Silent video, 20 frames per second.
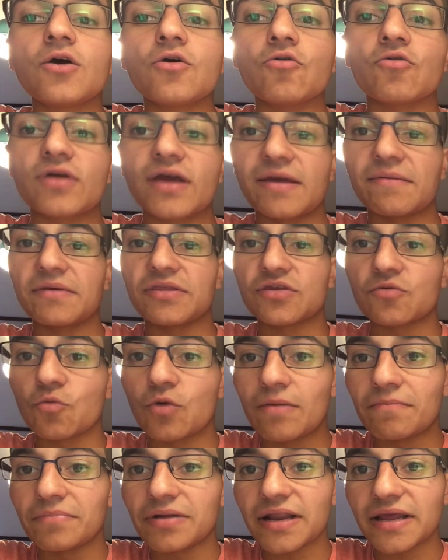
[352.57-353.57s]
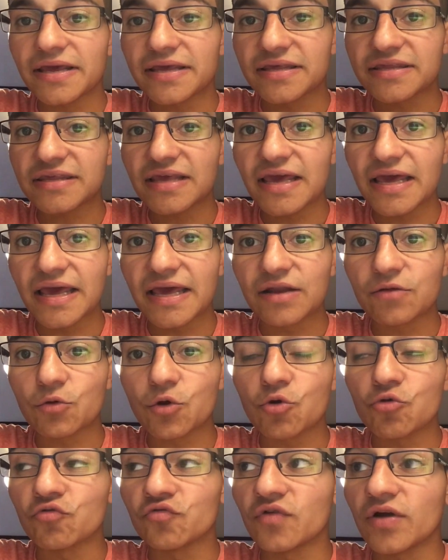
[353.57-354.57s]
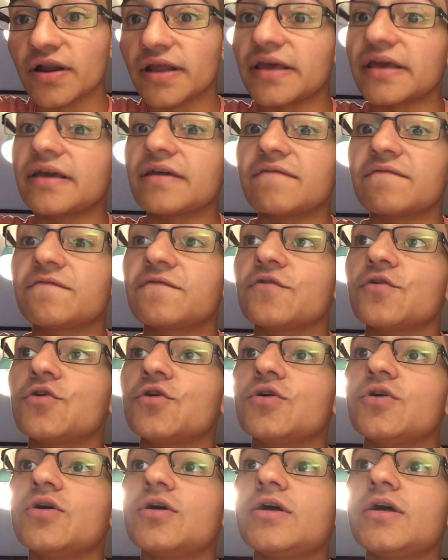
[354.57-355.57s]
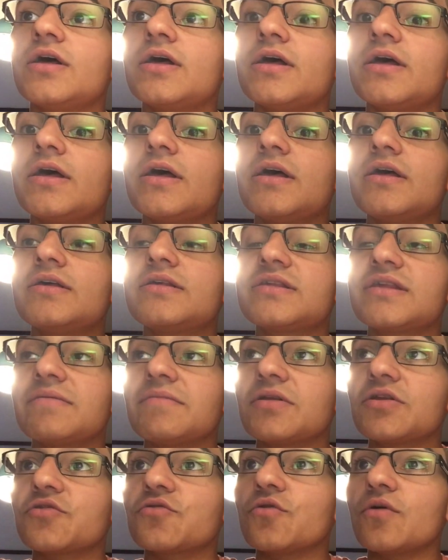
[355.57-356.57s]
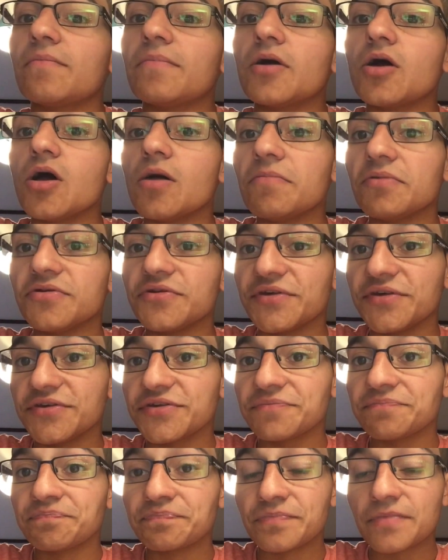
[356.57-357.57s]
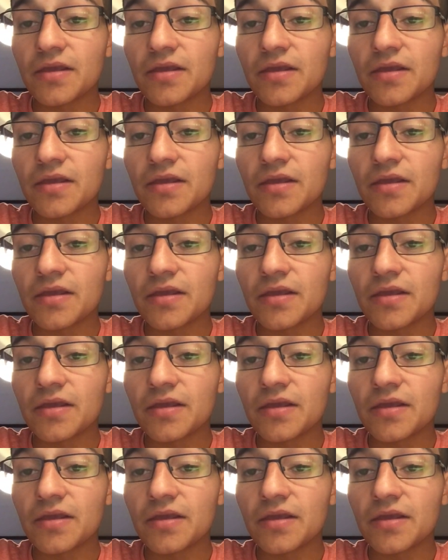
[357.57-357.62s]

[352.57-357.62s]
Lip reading: all came into one place and were all running for similar sort of purposes.